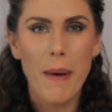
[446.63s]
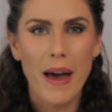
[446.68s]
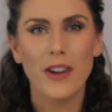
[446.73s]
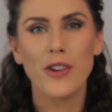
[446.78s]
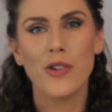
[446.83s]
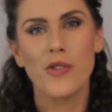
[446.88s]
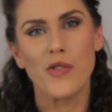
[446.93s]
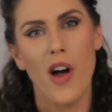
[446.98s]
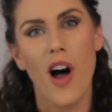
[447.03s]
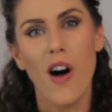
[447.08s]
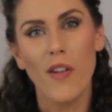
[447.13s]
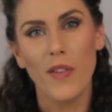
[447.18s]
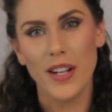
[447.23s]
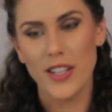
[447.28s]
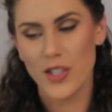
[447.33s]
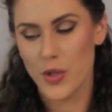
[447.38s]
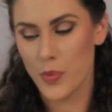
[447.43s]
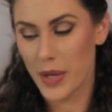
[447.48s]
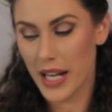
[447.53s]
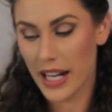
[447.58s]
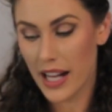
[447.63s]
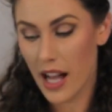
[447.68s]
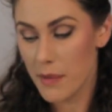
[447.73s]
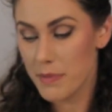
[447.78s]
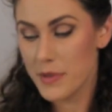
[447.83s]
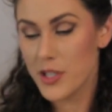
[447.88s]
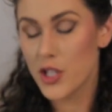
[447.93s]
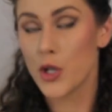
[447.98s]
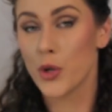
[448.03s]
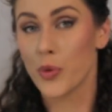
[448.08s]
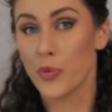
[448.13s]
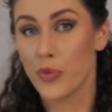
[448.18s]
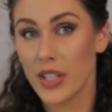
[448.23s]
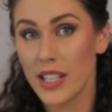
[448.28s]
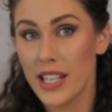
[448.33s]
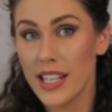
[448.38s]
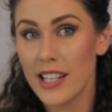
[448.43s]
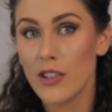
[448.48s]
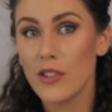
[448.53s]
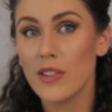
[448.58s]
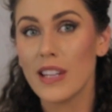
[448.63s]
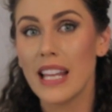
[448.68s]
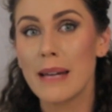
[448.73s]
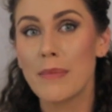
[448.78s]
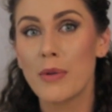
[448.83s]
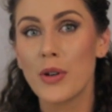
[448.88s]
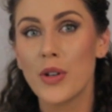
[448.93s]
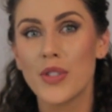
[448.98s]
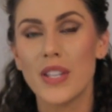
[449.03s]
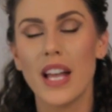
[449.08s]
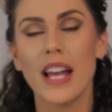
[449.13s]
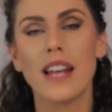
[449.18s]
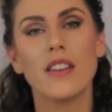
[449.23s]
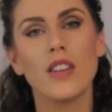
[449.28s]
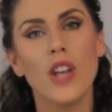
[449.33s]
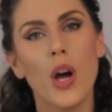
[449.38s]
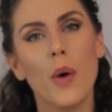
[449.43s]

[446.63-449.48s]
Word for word: better knowledge when it comes to reading your labels and